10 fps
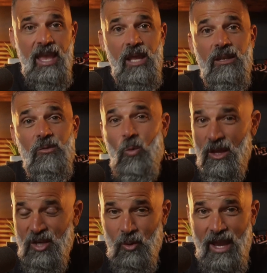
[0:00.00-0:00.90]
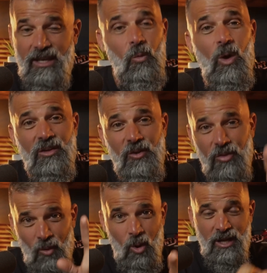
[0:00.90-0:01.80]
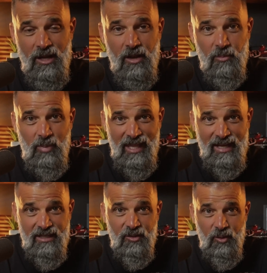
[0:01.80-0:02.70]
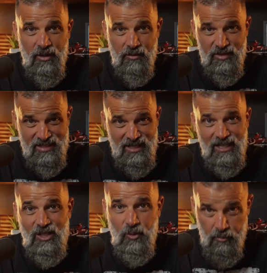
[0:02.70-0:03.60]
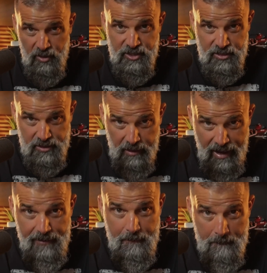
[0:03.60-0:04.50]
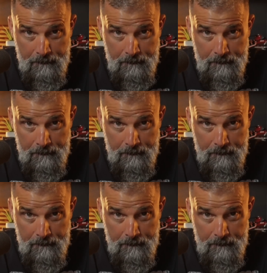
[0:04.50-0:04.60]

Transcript: And while you're at it, why don't you throw on another plate and do another set of glute bridges, okay?